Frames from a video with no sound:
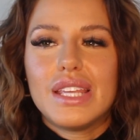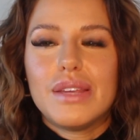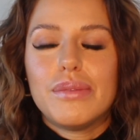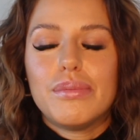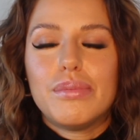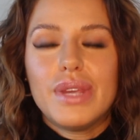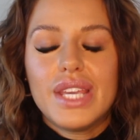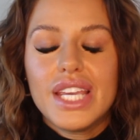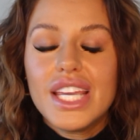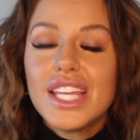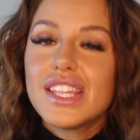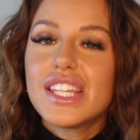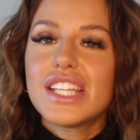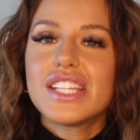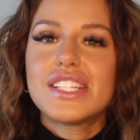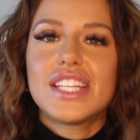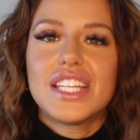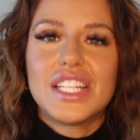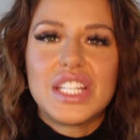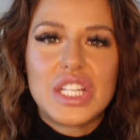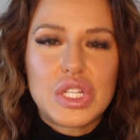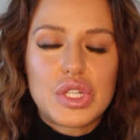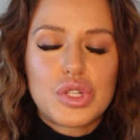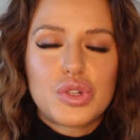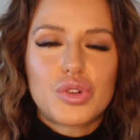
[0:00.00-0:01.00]
being in this
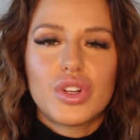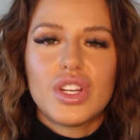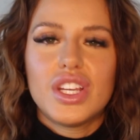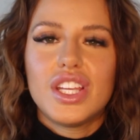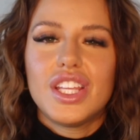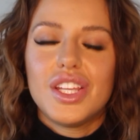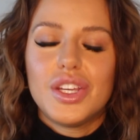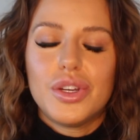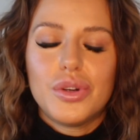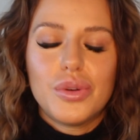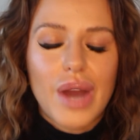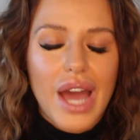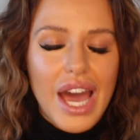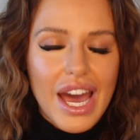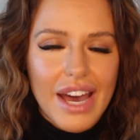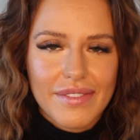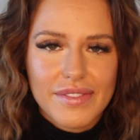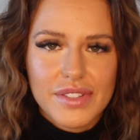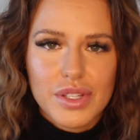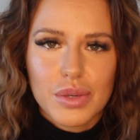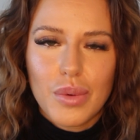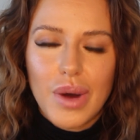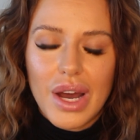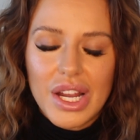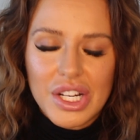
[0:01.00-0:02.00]
industry, you have
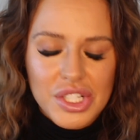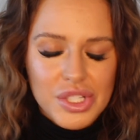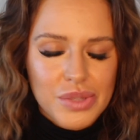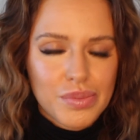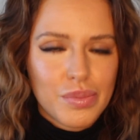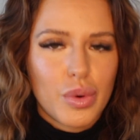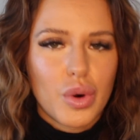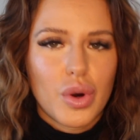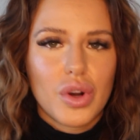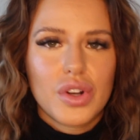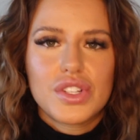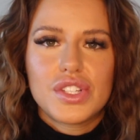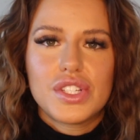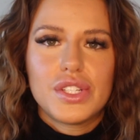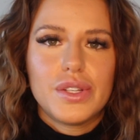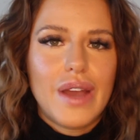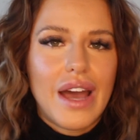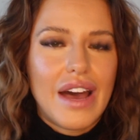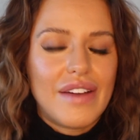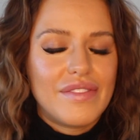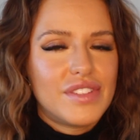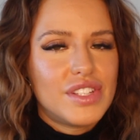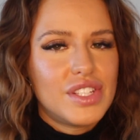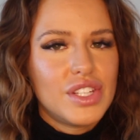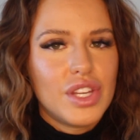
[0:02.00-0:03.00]
to watch sports, you
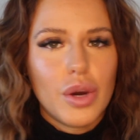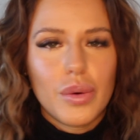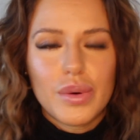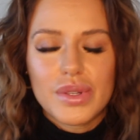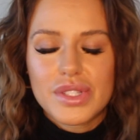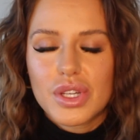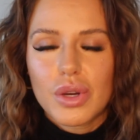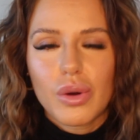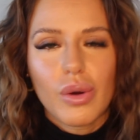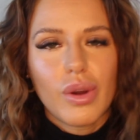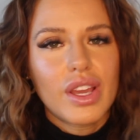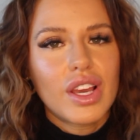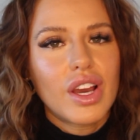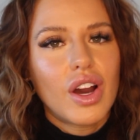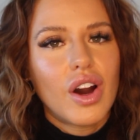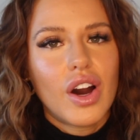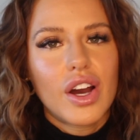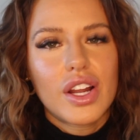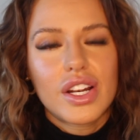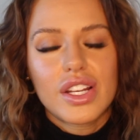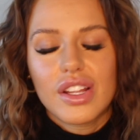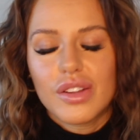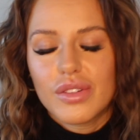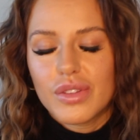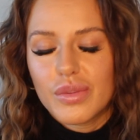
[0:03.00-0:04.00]
have to know what's going
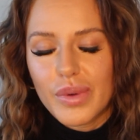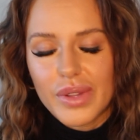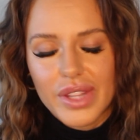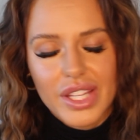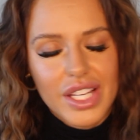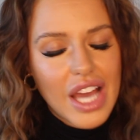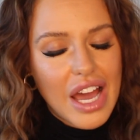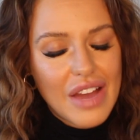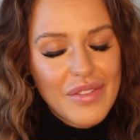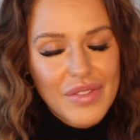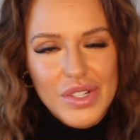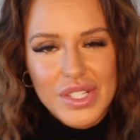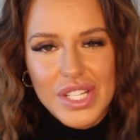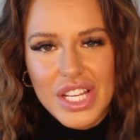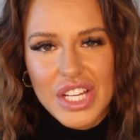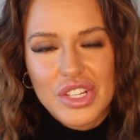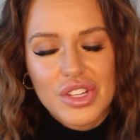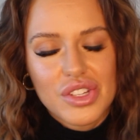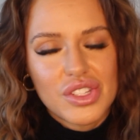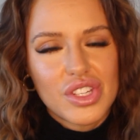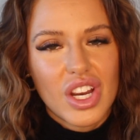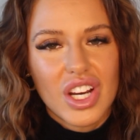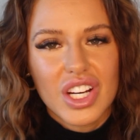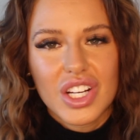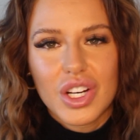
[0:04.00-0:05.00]
on, what the
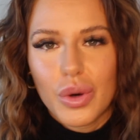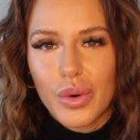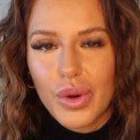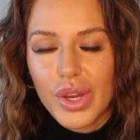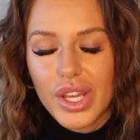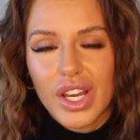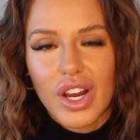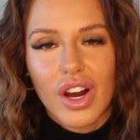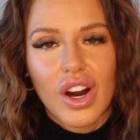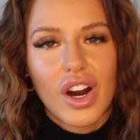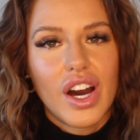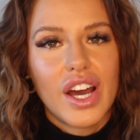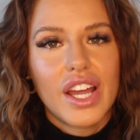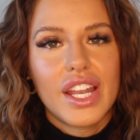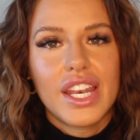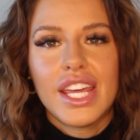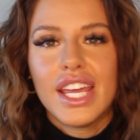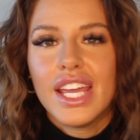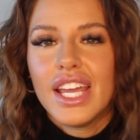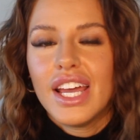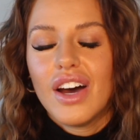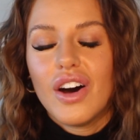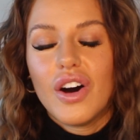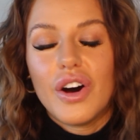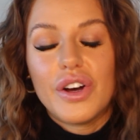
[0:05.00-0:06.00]
conversations are going on
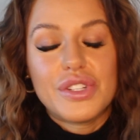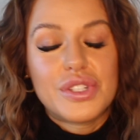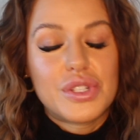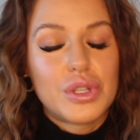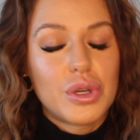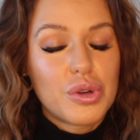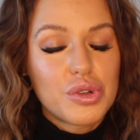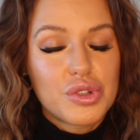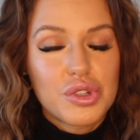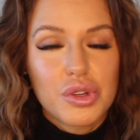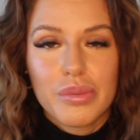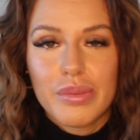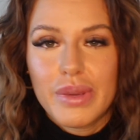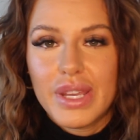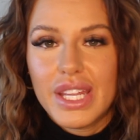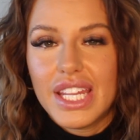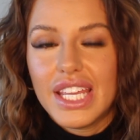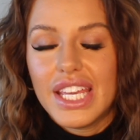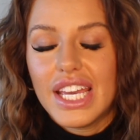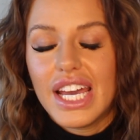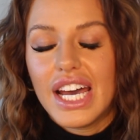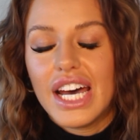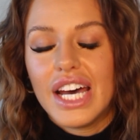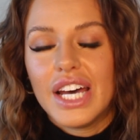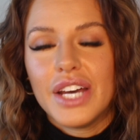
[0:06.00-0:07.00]
social
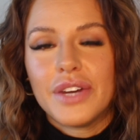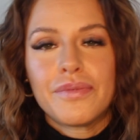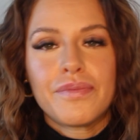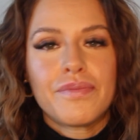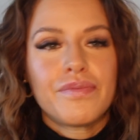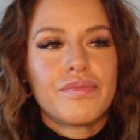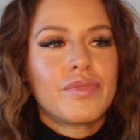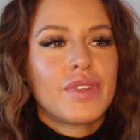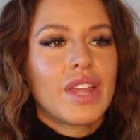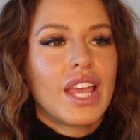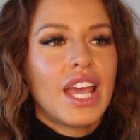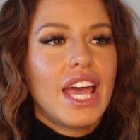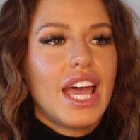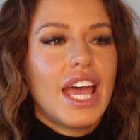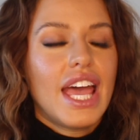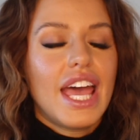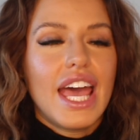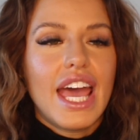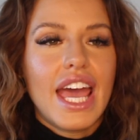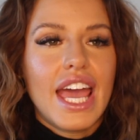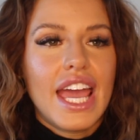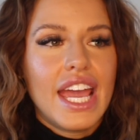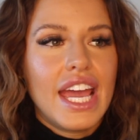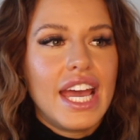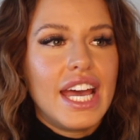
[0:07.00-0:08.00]
media,
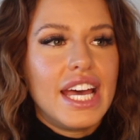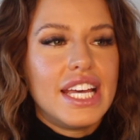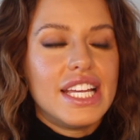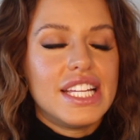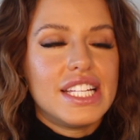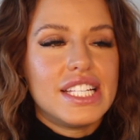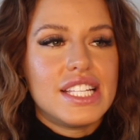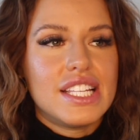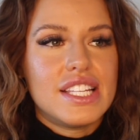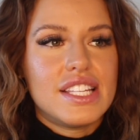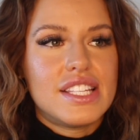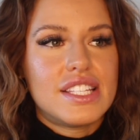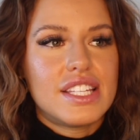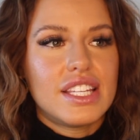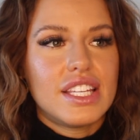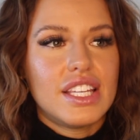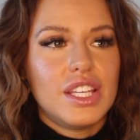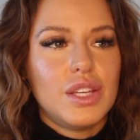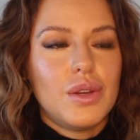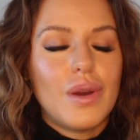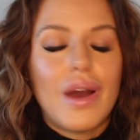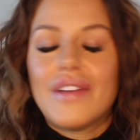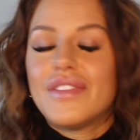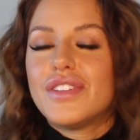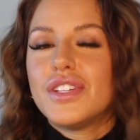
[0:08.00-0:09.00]
and
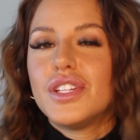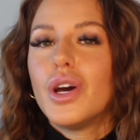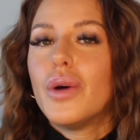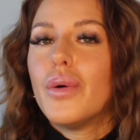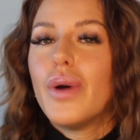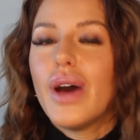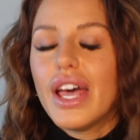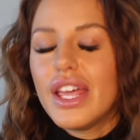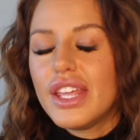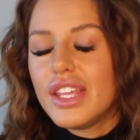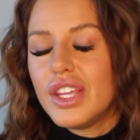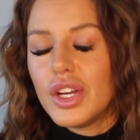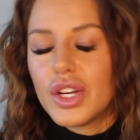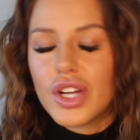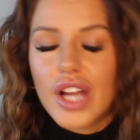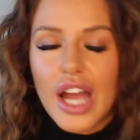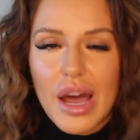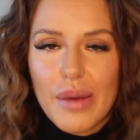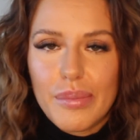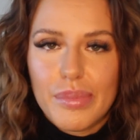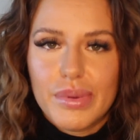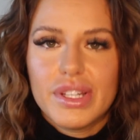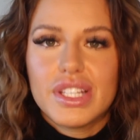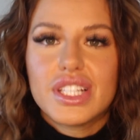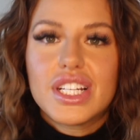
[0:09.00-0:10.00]
you have to know what your
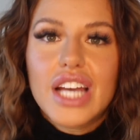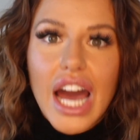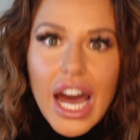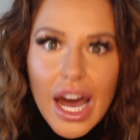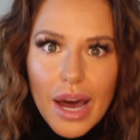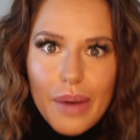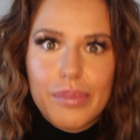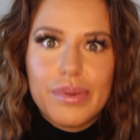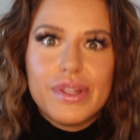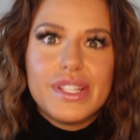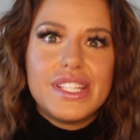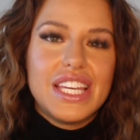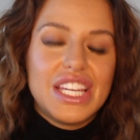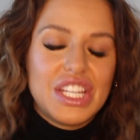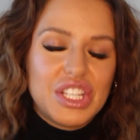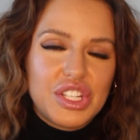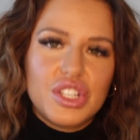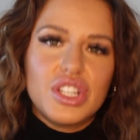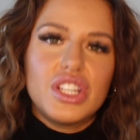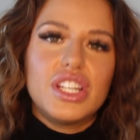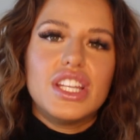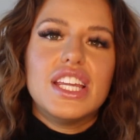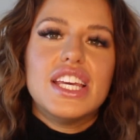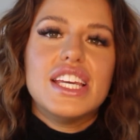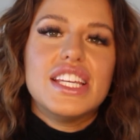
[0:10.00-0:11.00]

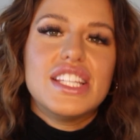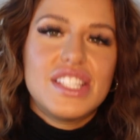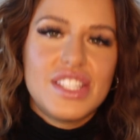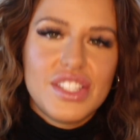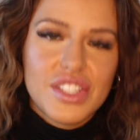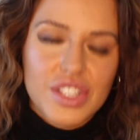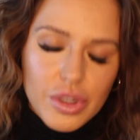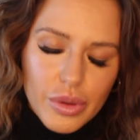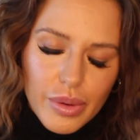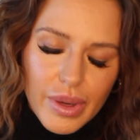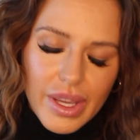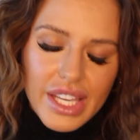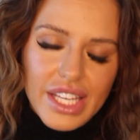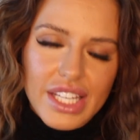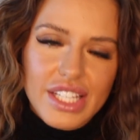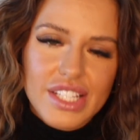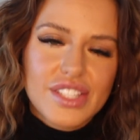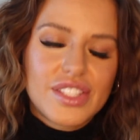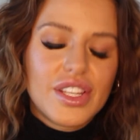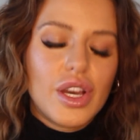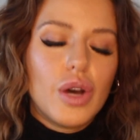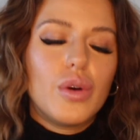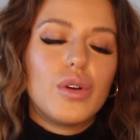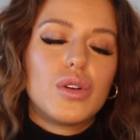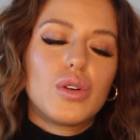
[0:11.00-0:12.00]
competition is doing.
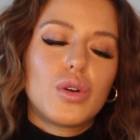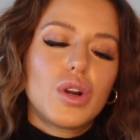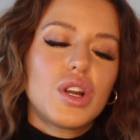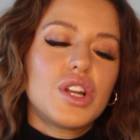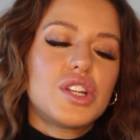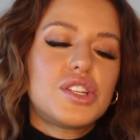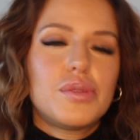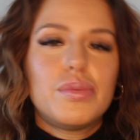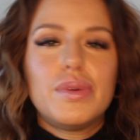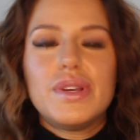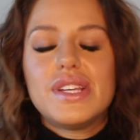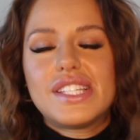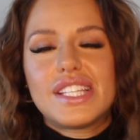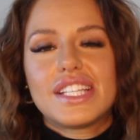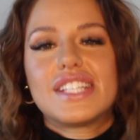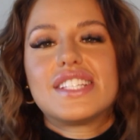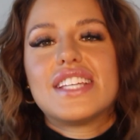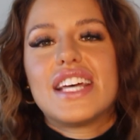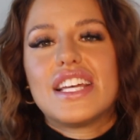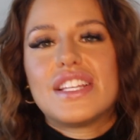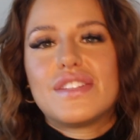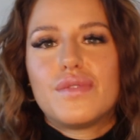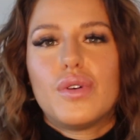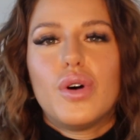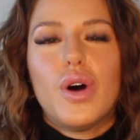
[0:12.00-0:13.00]
So in order to be
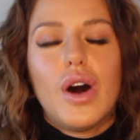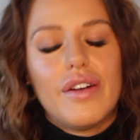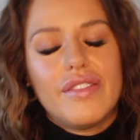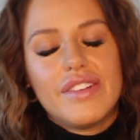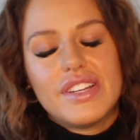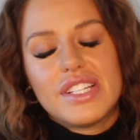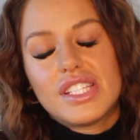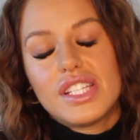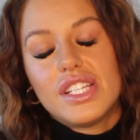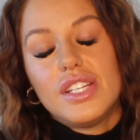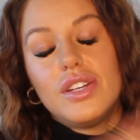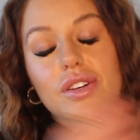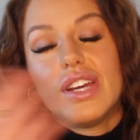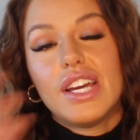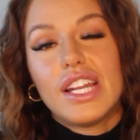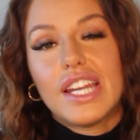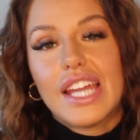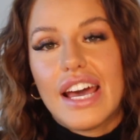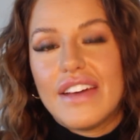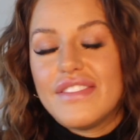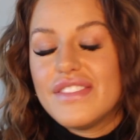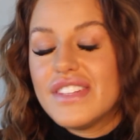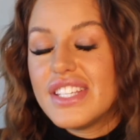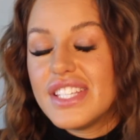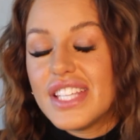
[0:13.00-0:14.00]
successful, obviously you're gonna
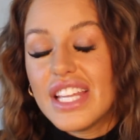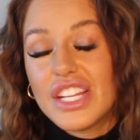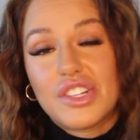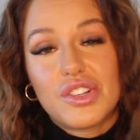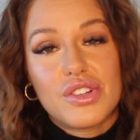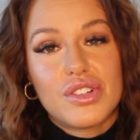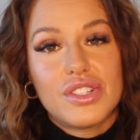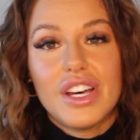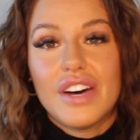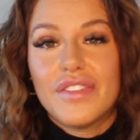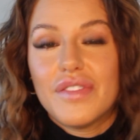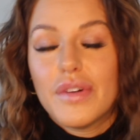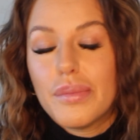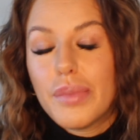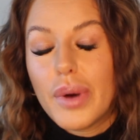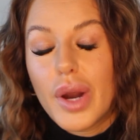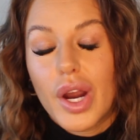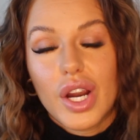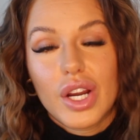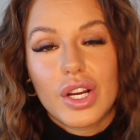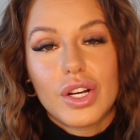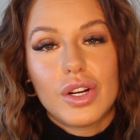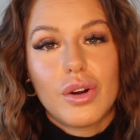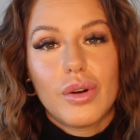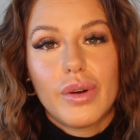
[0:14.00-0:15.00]
have to set yourself
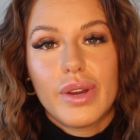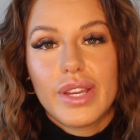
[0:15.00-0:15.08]
apart